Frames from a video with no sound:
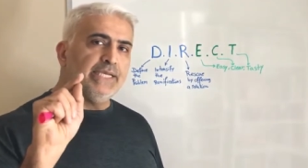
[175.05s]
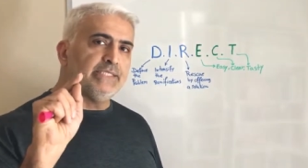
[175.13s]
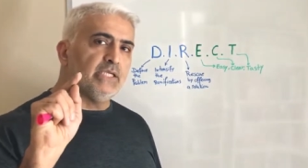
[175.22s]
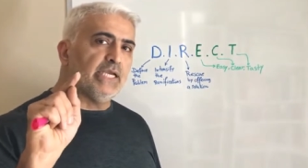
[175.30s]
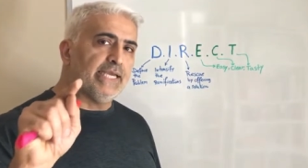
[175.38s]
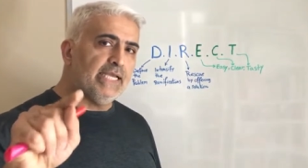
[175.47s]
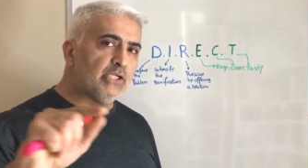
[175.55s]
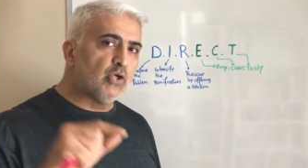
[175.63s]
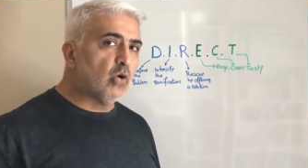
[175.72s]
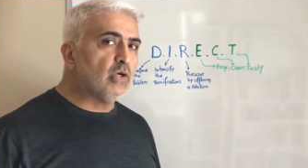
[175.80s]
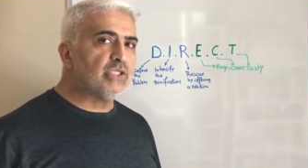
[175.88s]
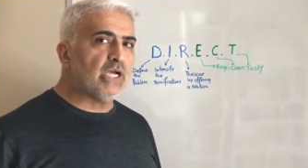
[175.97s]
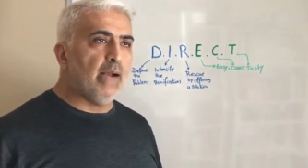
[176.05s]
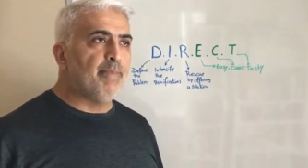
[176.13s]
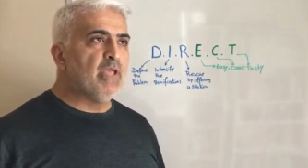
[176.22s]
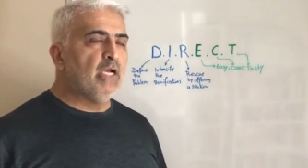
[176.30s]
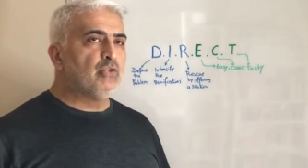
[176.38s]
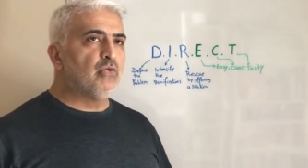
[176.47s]
it's again your
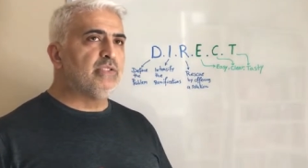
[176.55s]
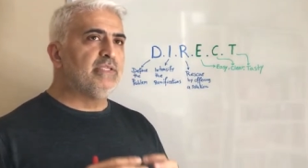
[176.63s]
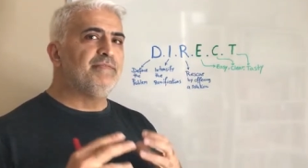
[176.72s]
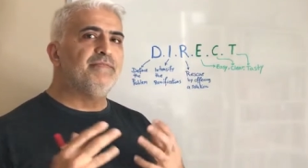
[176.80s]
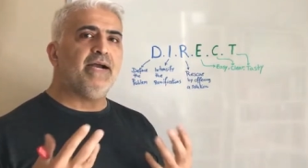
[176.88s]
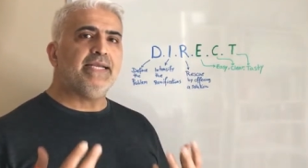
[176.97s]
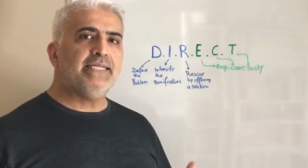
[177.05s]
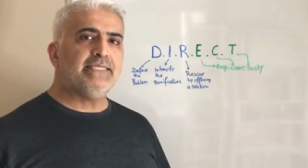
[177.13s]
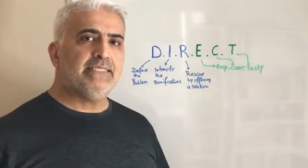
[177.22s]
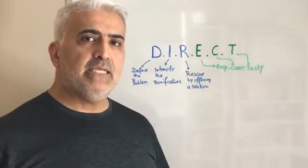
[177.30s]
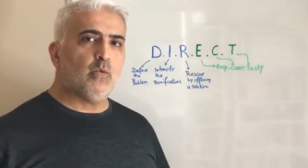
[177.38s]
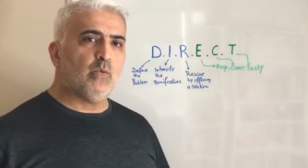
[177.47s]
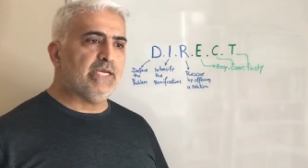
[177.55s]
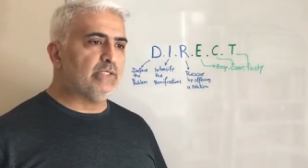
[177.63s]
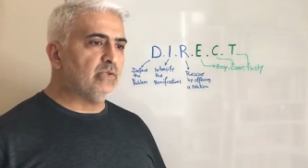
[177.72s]
job to define it in a way,